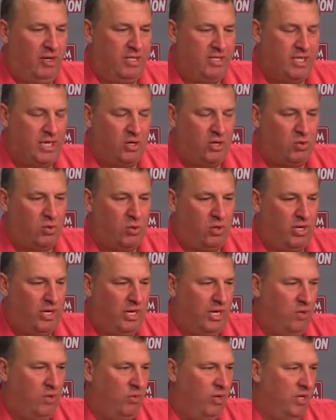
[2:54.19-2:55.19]
He's got a court
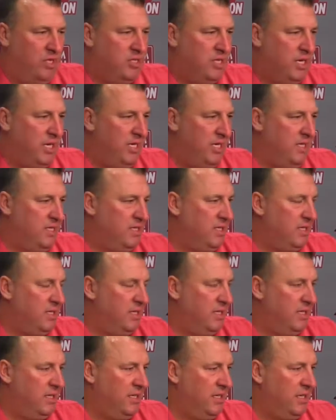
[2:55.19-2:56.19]
date on Wednesday. He's
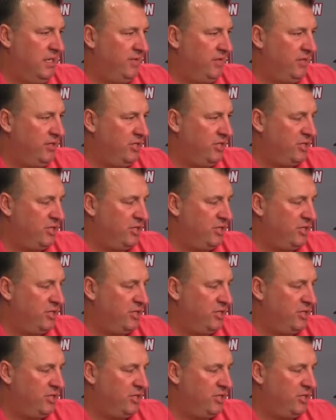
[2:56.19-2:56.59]
indefinitely